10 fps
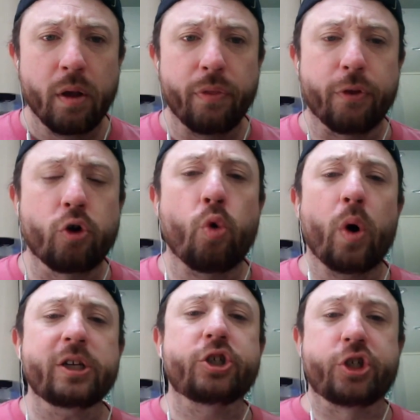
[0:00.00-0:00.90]
The
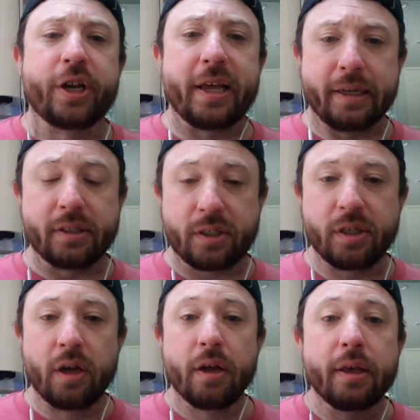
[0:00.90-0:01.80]
question is,
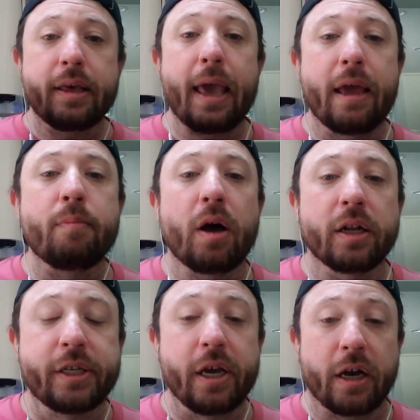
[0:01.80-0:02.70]
can
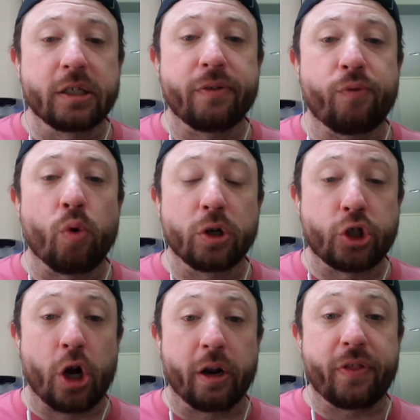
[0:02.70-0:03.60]
Monty Ossenfort,
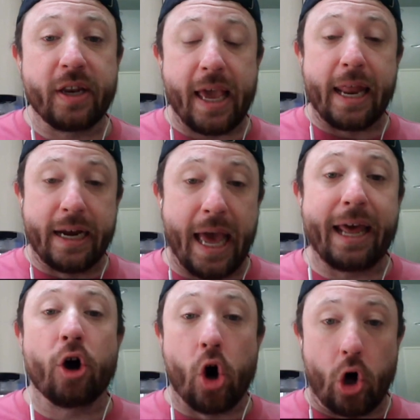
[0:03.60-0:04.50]
Jonathan Gannon
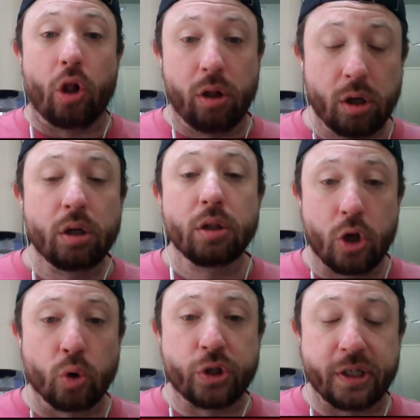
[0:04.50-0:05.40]
et al.,
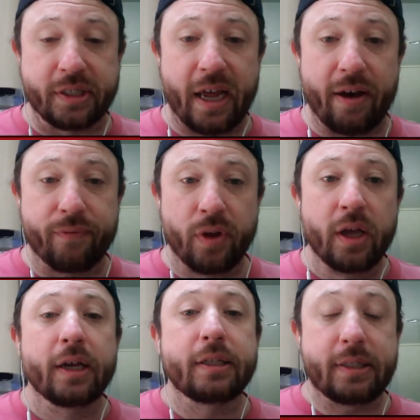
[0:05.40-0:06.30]
coaching staff,
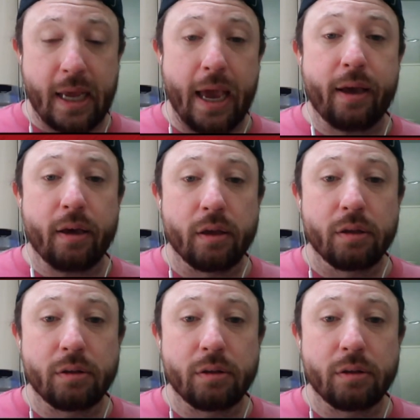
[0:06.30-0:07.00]
take